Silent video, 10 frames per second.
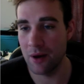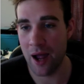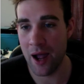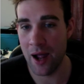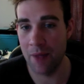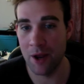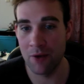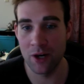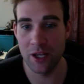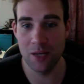I'm not
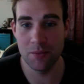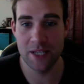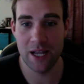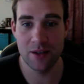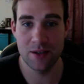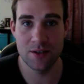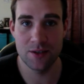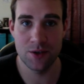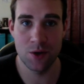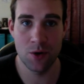running any battalions,
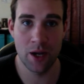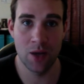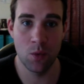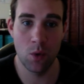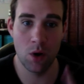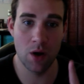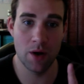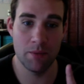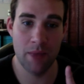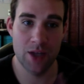so I get
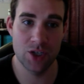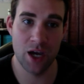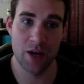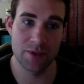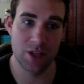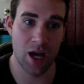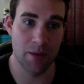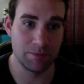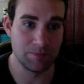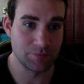one magic item
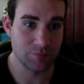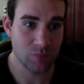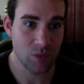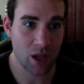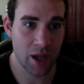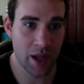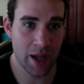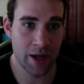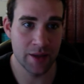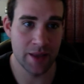slot,
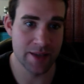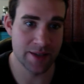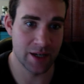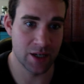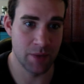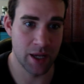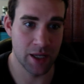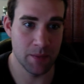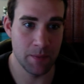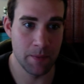and that's not going to make
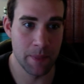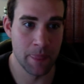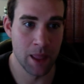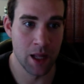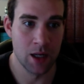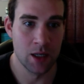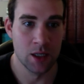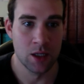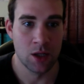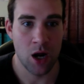it.
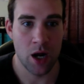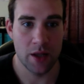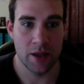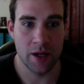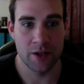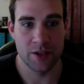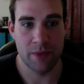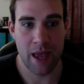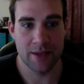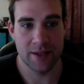Alright, there's a
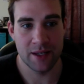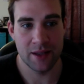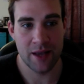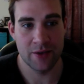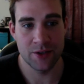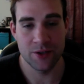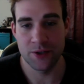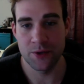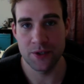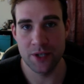mass that allows you to
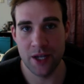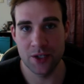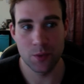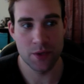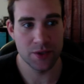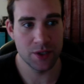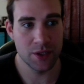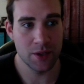suicide your wizard.